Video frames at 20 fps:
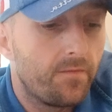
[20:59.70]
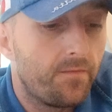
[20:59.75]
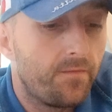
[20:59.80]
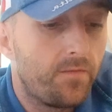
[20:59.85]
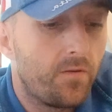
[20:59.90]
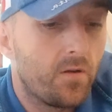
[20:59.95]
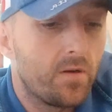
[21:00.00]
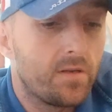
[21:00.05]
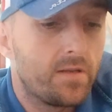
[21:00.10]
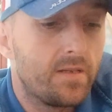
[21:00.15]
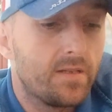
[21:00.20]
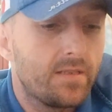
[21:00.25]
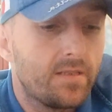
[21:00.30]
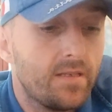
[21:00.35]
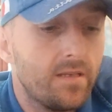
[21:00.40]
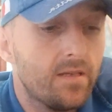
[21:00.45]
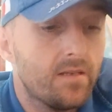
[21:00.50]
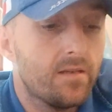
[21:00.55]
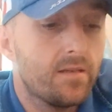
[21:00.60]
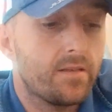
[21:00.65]
for the
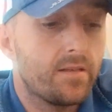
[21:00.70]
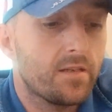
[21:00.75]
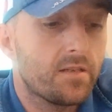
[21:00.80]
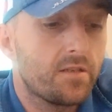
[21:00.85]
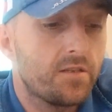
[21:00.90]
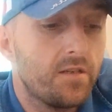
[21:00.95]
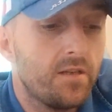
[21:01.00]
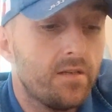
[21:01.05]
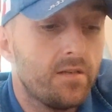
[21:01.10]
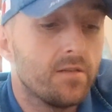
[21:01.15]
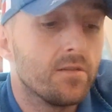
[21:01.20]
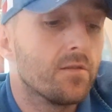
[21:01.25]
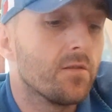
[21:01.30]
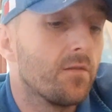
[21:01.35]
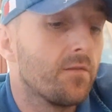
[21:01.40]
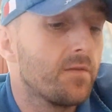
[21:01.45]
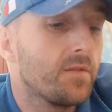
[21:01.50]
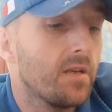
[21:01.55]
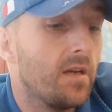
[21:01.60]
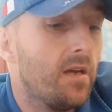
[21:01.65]
secret exchange
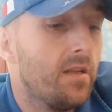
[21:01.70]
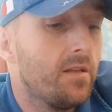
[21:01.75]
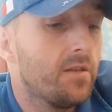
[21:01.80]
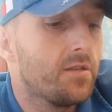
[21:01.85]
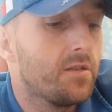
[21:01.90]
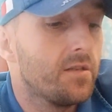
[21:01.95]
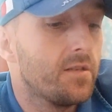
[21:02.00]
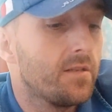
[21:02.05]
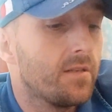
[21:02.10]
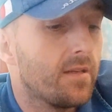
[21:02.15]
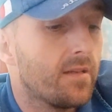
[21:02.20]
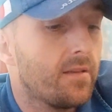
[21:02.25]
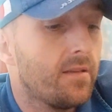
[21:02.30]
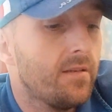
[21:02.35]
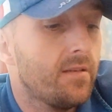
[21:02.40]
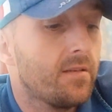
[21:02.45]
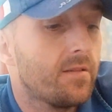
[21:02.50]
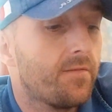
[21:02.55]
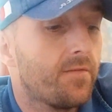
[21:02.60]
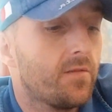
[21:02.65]
of energies that
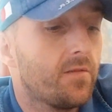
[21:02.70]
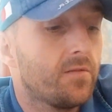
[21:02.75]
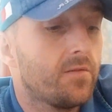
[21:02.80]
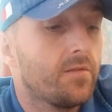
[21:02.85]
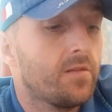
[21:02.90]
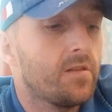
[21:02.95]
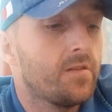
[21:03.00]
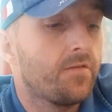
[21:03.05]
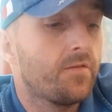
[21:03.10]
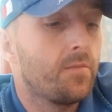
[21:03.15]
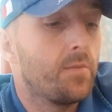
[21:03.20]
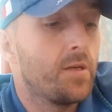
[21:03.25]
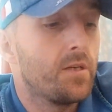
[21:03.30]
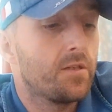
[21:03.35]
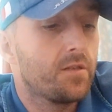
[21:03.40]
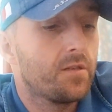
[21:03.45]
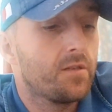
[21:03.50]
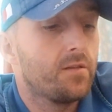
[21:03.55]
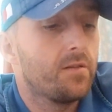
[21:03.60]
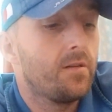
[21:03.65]
leads to the
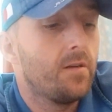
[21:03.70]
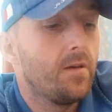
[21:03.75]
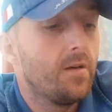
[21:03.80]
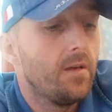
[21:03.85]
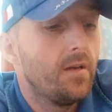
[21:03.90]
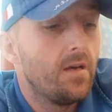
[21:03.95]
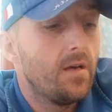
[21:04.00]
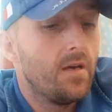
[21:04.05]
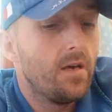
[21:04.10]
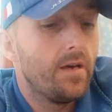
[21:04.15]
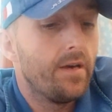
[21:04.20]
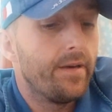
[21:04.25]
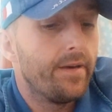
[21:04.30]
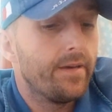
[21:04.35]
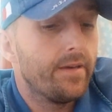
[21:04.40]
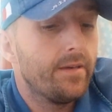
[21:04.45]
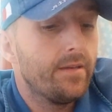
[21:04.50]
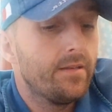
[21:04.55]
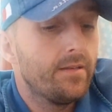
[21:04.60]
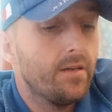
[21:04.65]
transformation.
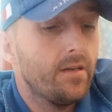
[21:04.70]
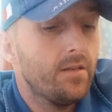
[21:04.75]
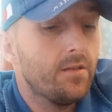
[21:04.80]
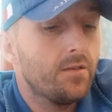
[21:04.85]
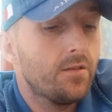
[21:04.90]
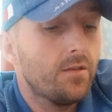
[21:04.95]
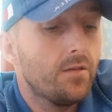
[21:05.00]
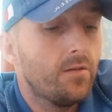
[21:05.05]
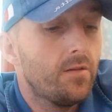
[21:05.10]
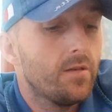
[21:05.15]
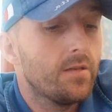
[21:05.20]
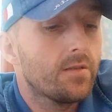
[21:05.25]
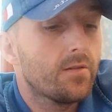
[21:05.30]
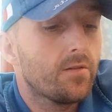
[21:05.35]
In the NG room